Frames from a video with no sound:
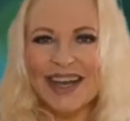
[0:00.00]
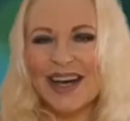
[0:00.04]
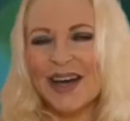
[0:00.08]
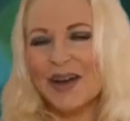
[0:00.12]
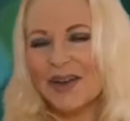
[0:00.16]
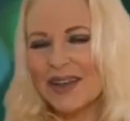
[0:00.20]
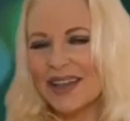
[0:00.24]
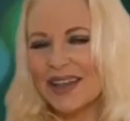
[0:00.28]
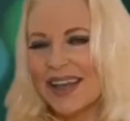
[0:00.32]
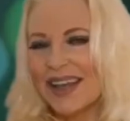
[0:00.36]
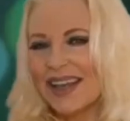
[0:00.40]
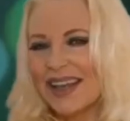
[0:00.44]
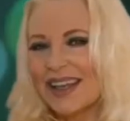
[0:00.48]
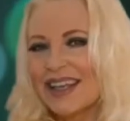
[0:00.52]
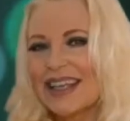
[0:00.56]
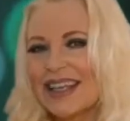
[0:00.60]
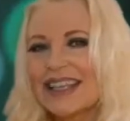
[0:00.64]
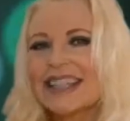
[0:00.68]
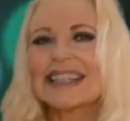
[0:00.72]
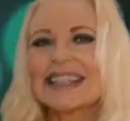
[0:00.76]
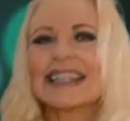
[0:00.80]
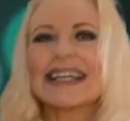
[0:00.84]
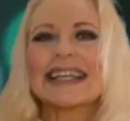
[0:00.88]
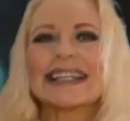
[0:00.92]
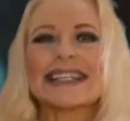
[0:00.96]
Okay,
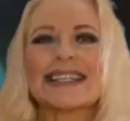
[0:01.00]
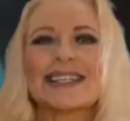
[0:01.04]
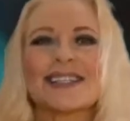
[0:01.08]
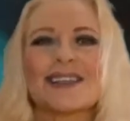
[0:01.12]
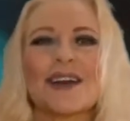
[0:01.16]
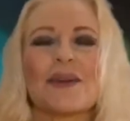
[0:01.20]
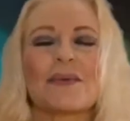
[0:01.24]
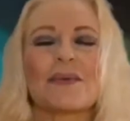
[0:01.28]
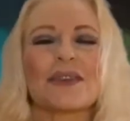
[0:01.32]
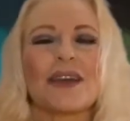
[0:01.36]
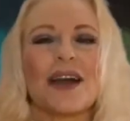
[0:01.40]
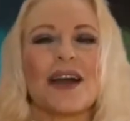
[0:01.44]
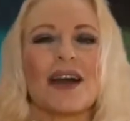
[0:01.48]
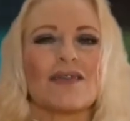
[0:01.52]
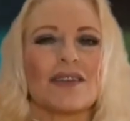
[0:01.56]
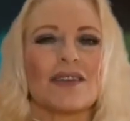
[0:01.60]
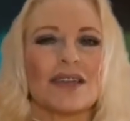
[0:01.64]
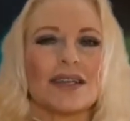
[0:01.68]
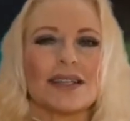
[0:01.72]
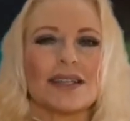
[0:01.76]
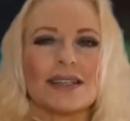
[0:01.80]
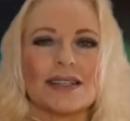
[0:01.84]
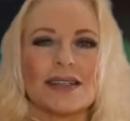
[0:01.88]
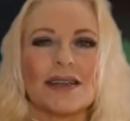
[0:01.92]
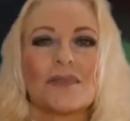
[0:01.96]
let's start with the
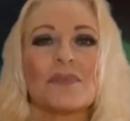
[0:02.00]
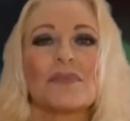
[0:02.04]
obvious.